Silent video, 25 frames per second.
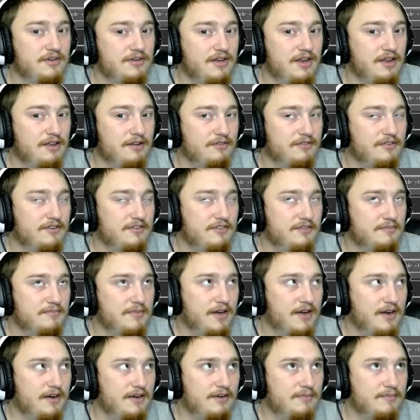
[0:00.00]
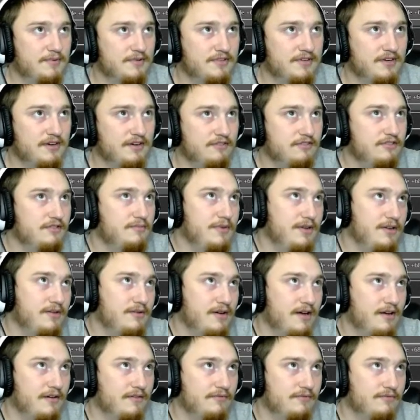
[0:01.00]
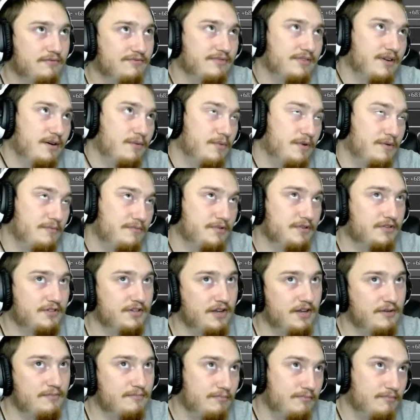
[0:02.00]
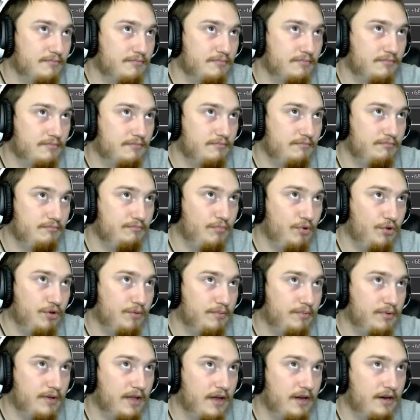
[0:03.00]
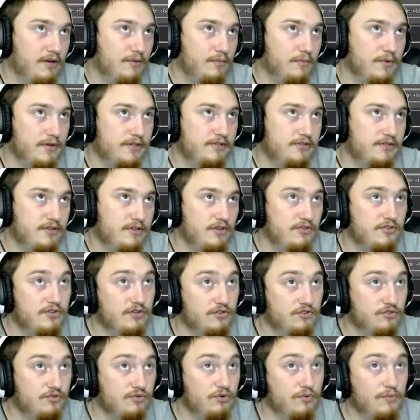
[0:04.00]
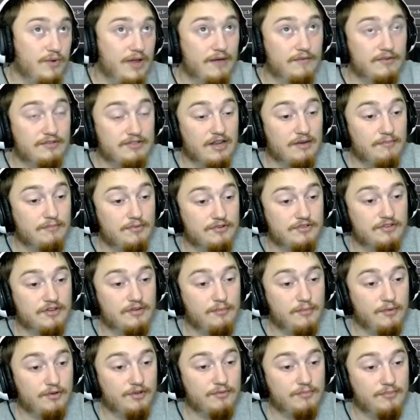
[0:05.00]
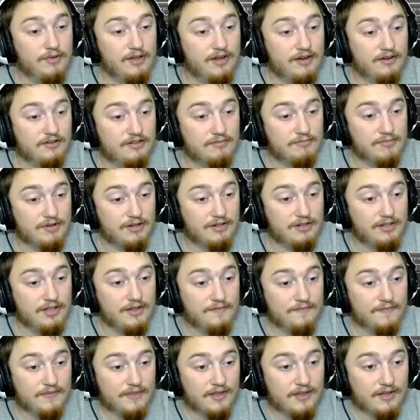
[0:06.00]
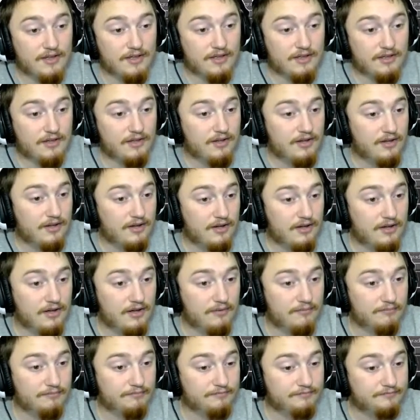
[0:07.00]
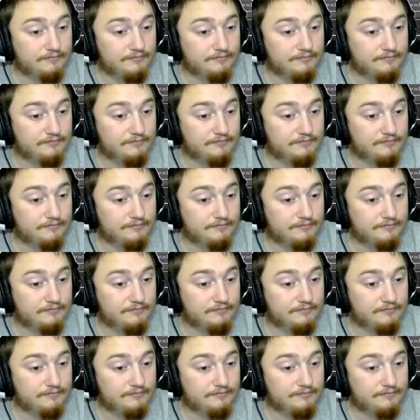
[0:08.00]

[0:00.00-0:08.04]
increase it by 100%, assuming you have a 1% multiplier, which isn't true. We have a 10% multiplier typically. So